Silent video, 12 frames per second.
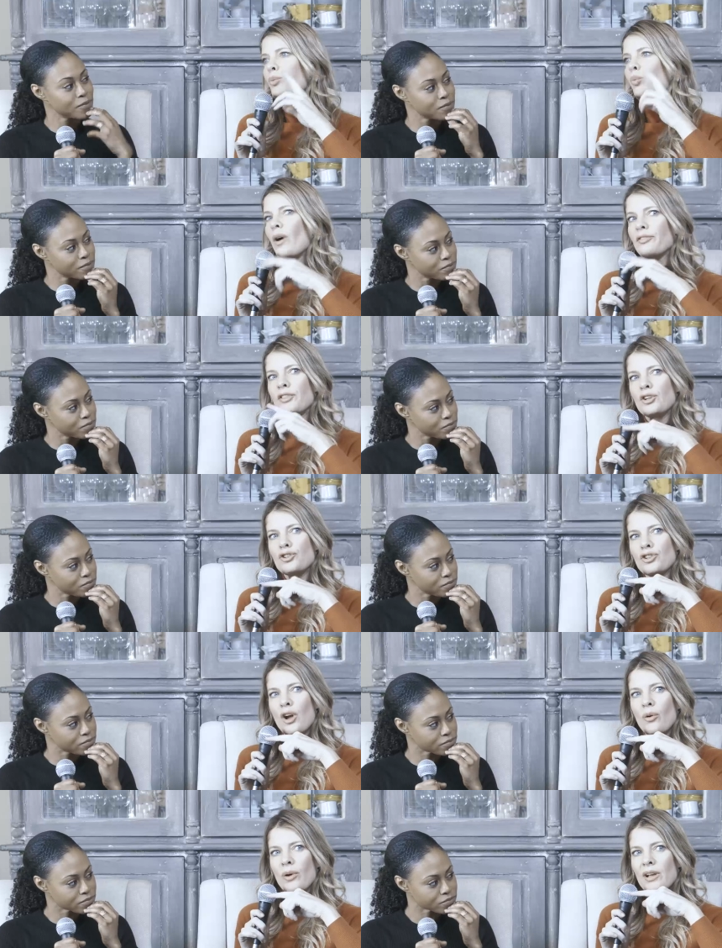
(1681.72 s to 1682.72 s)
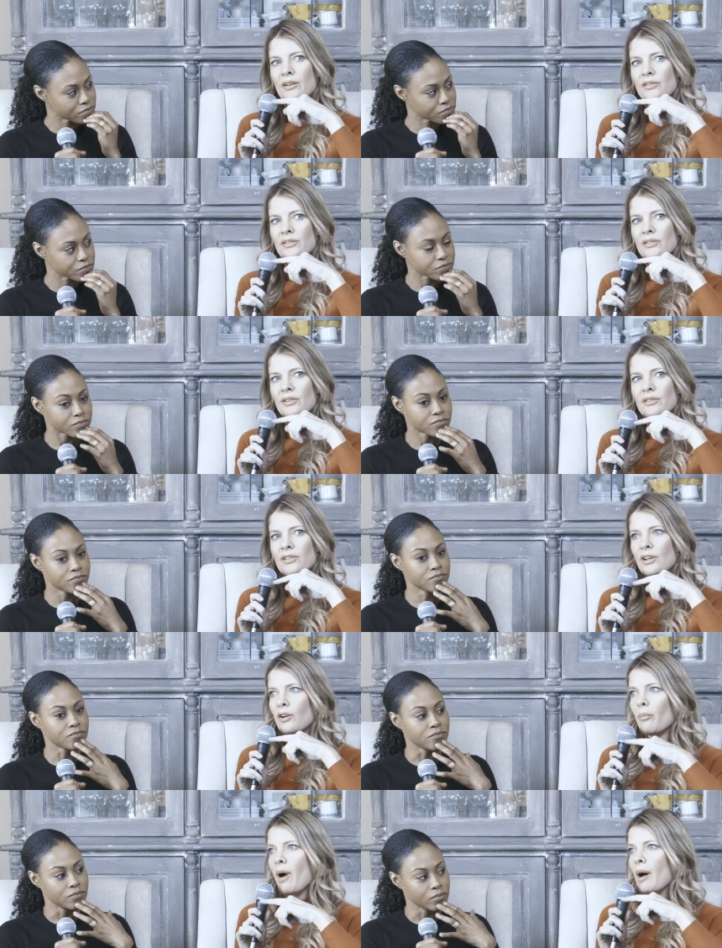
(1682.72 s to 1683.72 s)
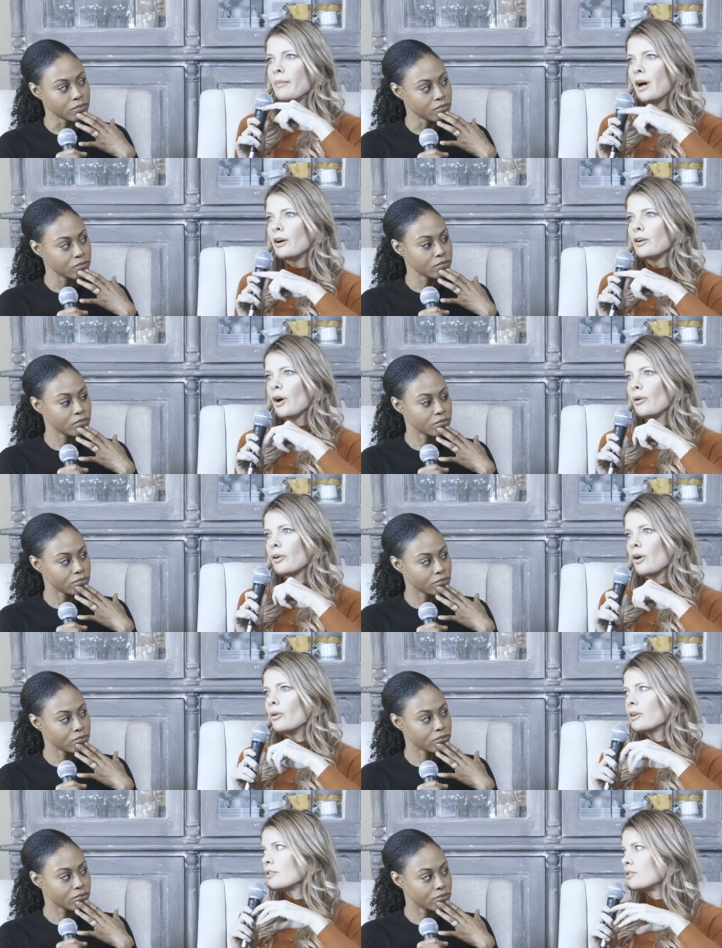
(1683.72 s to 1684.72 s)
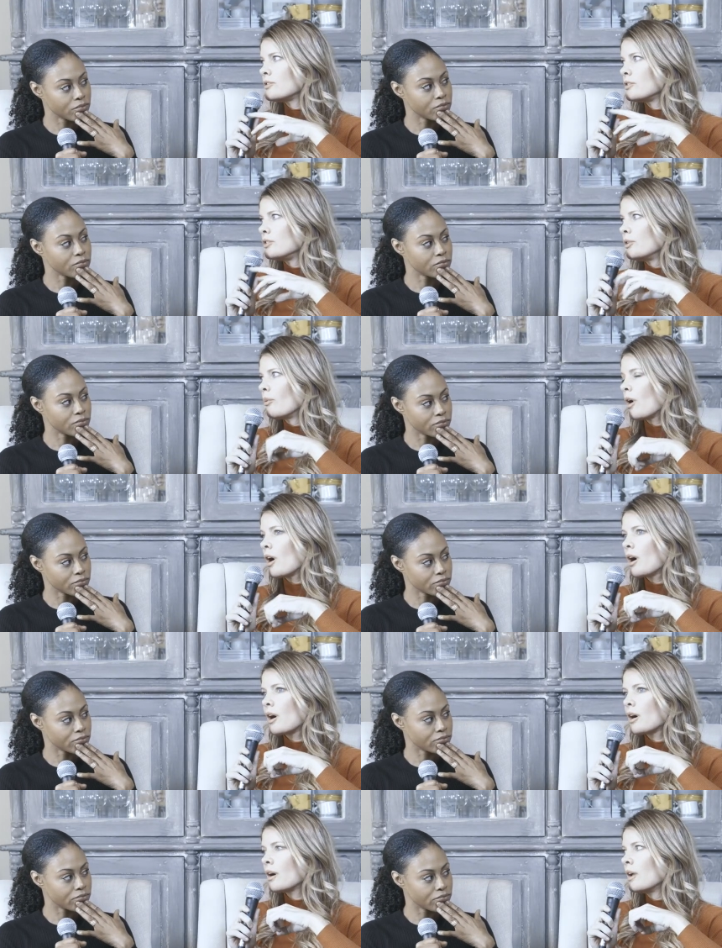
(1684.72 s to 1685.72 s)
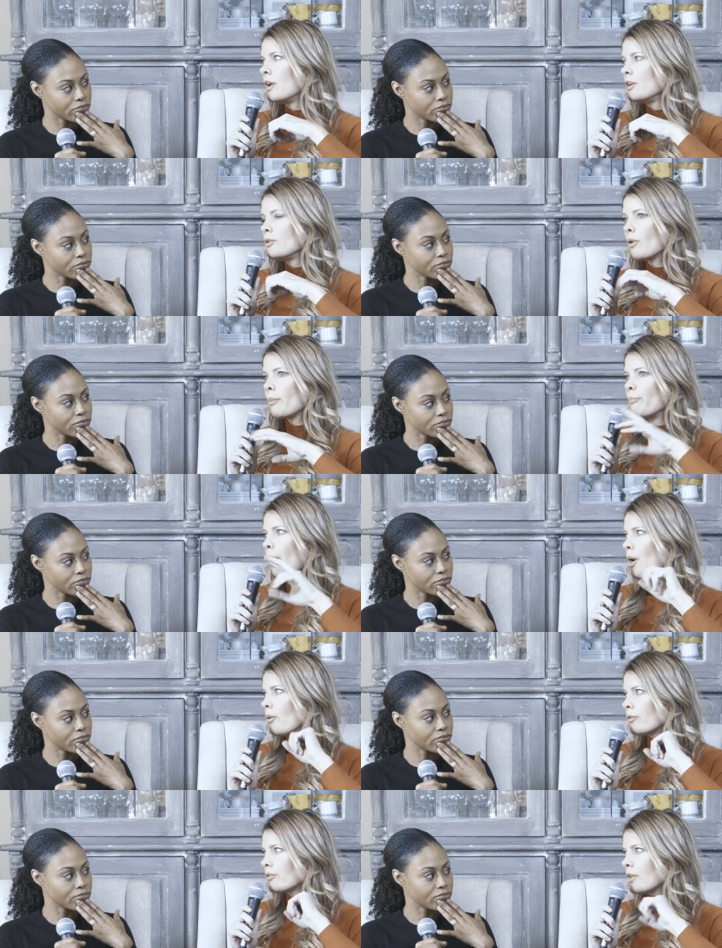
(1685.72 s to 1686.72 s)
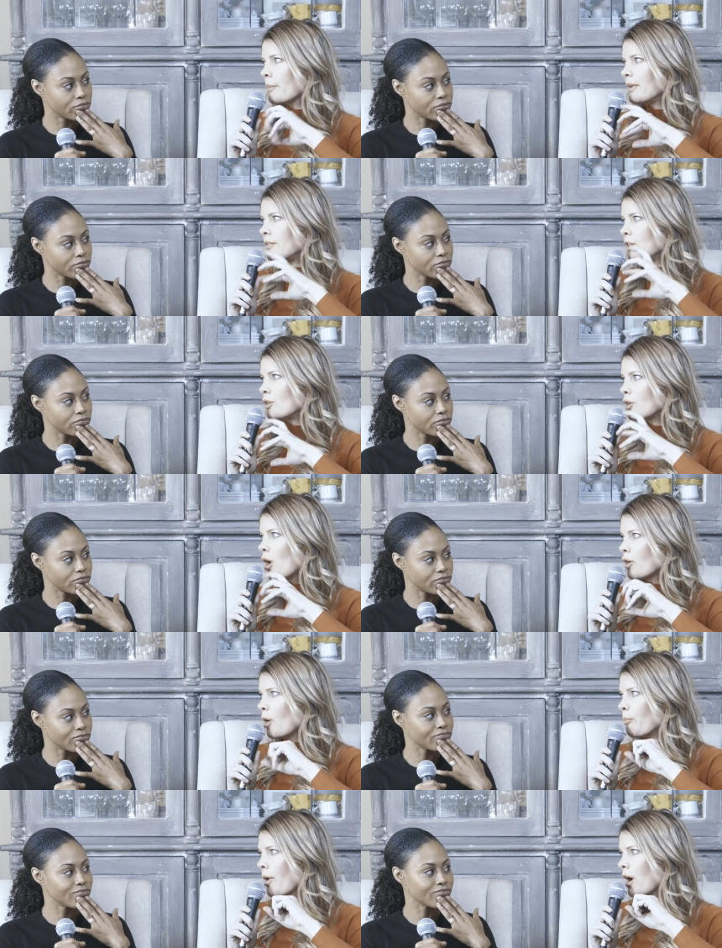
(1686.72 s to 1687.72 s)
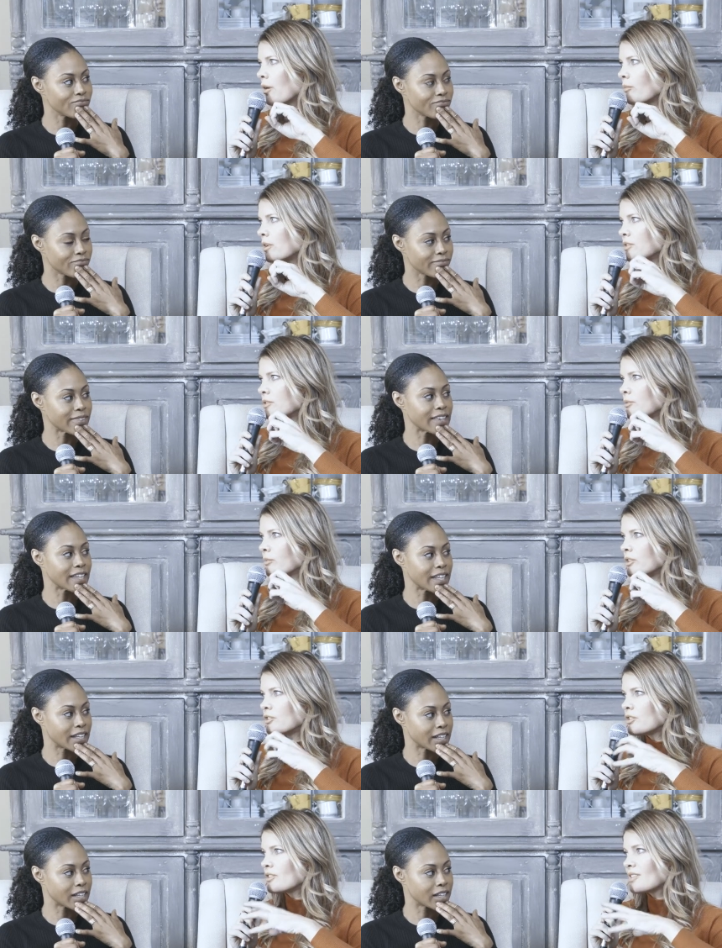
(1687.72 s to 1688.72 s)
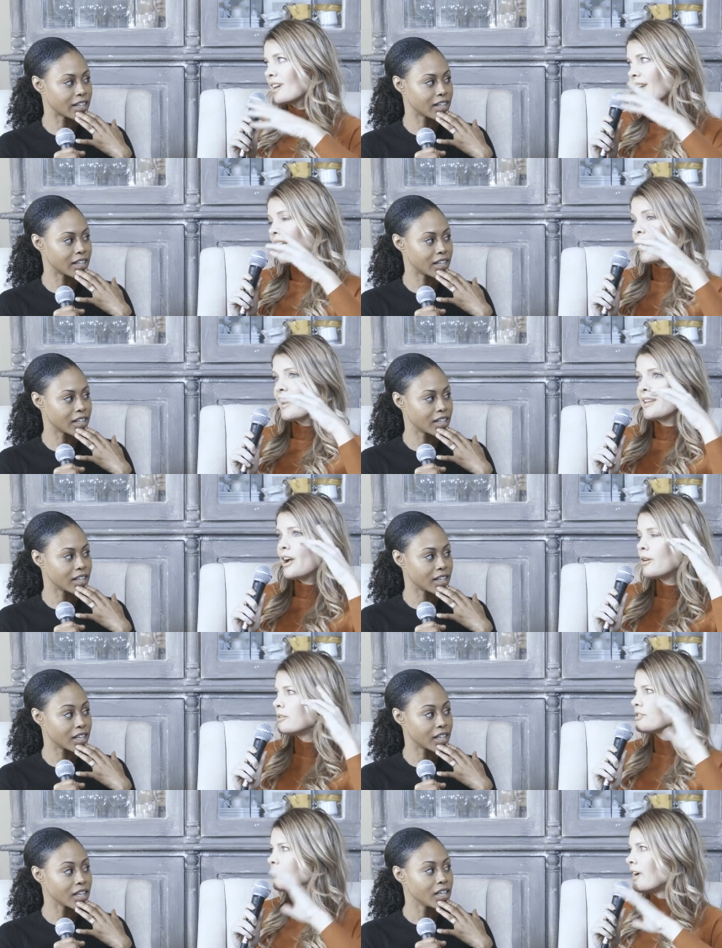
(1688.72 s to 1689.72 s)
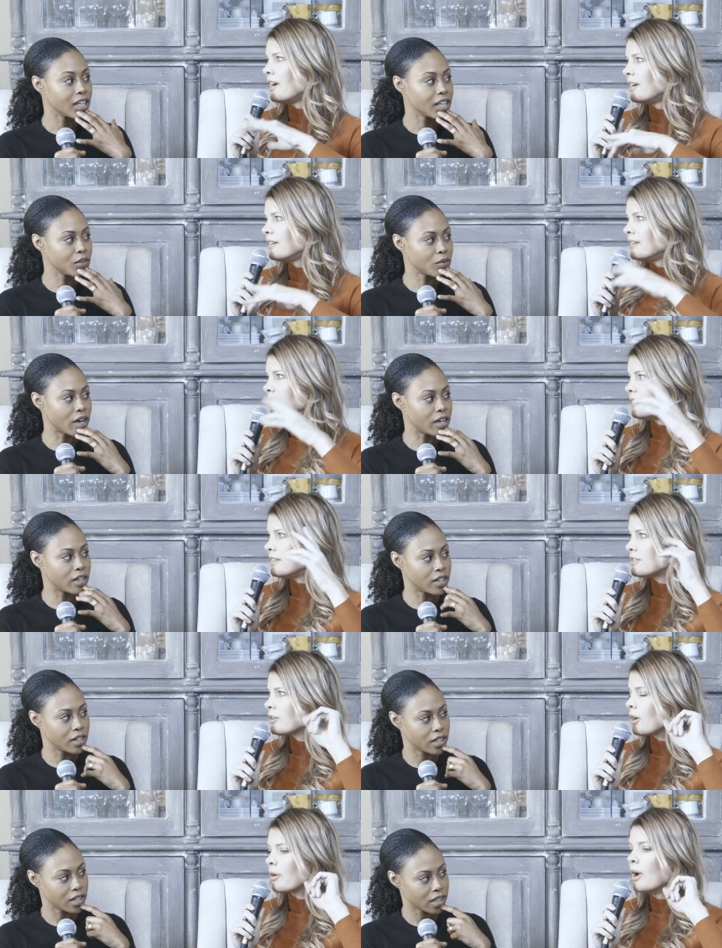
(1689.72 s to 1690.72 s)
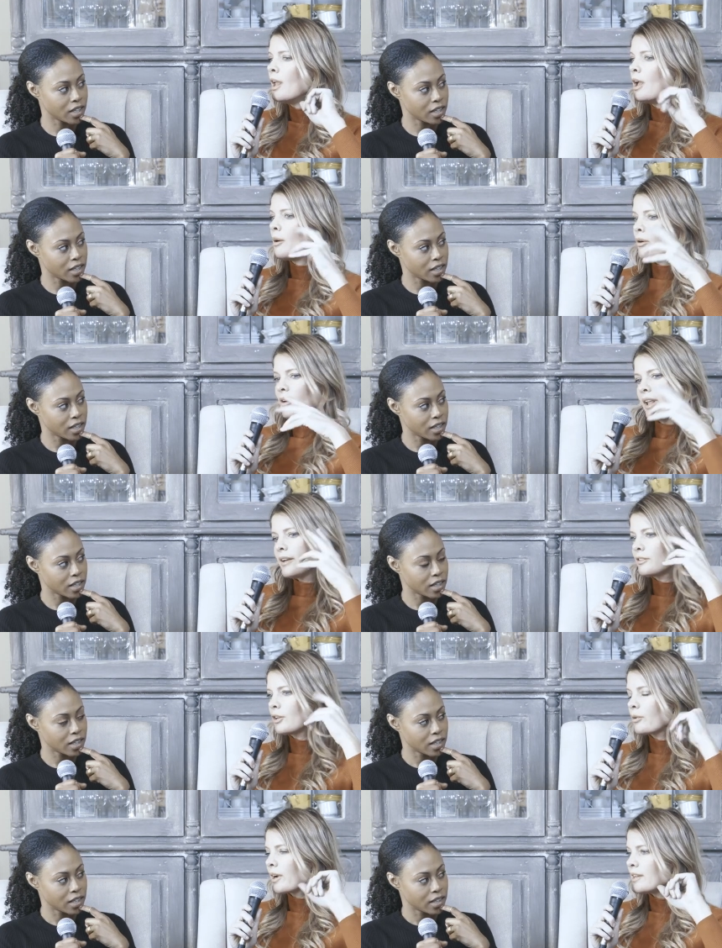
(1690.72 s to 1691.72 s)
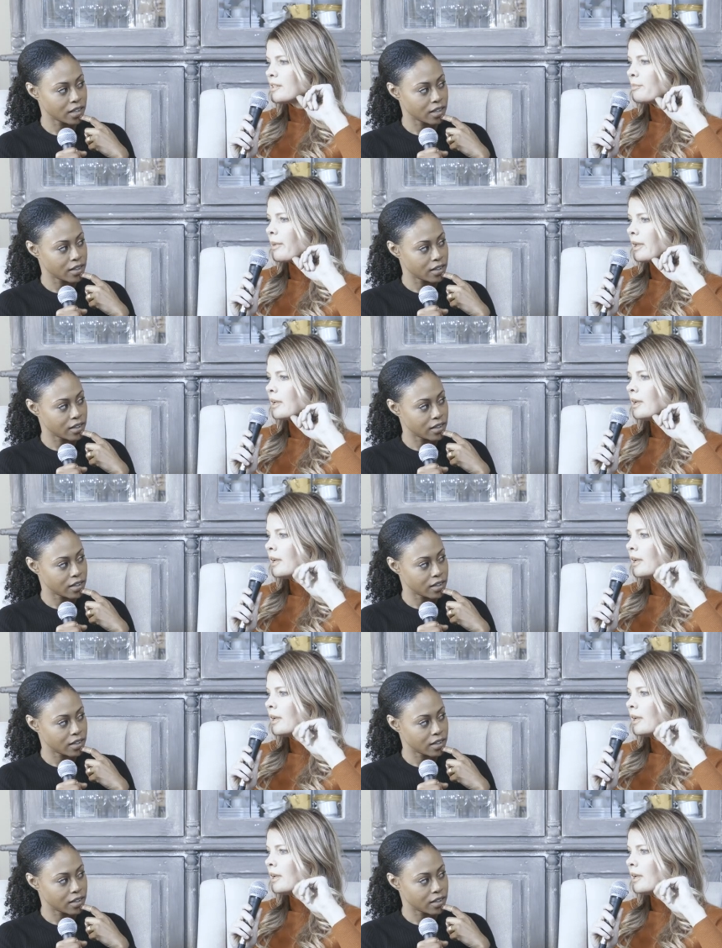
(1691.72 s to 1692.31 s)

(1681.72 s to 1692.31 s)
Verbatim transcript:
Speaker 1: what the show is. Yes. Single mom a go go cuz you yeah. are you are both. I mean, the agogo part was was just like, hey, yo, it's fun and right. it is a go or like the crazy, but